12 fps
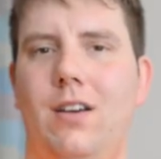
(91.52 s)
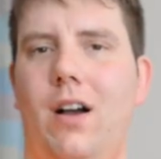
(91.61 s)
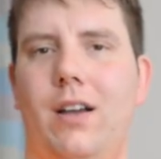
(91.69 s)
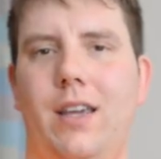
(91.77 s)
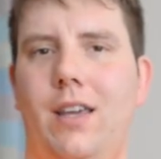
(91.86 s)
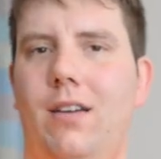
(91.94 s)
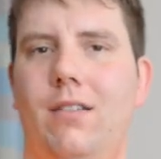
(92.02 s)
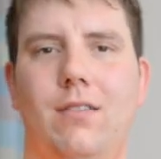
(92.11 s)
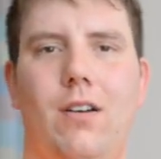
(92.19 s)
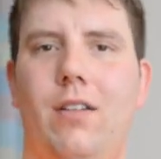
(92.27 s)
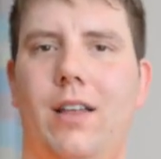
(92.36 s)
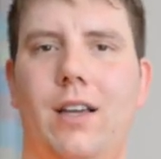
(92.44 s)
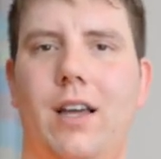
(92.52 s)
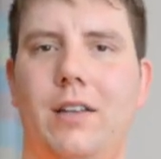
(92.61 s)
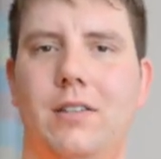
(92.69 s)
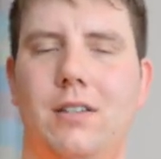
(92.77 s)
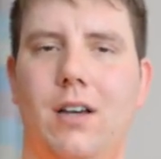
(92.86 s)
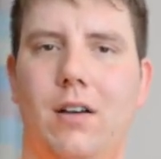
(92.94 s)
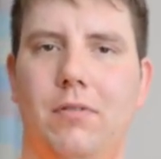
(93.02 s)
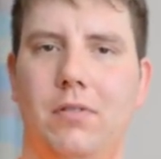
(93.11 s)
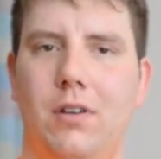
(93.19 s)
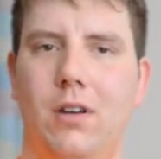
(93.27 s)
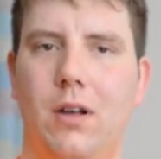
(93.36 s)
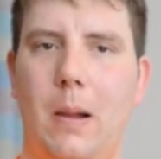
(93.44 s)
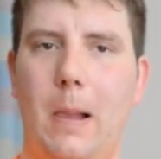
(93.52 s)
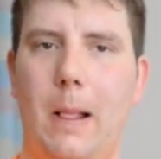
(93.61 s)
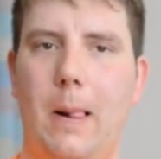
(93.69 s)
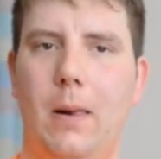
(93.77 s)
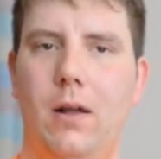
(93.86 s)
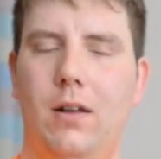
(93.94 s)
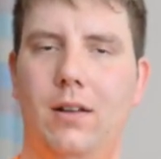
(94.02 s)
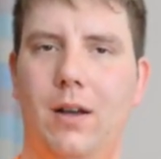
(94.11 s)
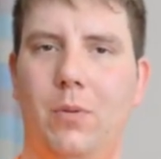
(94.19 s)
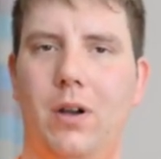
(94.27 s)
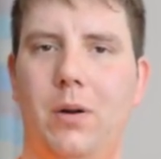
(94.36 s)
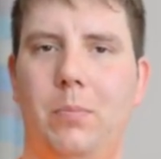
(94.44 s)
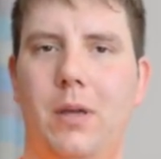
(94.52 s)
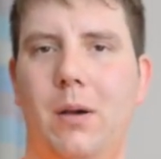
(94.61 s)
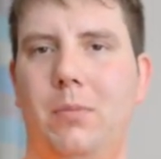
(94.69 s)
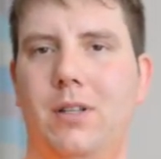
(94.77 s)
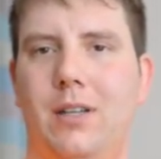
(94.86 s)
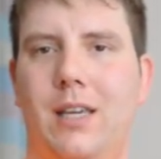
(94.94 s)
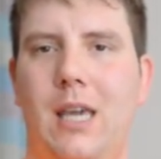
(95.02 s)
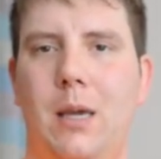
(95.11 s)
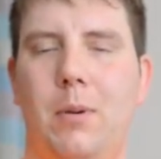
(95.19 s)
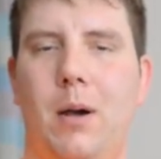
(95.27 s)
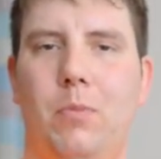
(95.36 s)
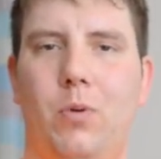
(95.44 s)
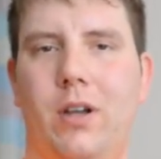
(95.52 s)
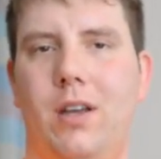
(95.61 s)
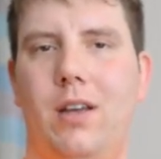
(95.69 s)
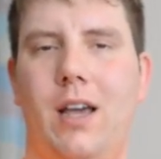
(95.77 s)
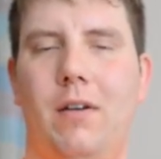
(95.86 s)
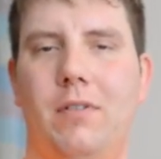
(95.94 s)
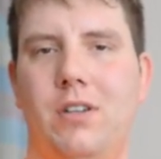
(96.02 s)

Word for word: talking, all that kind of stuff. I want to be able to keep up. We're going to have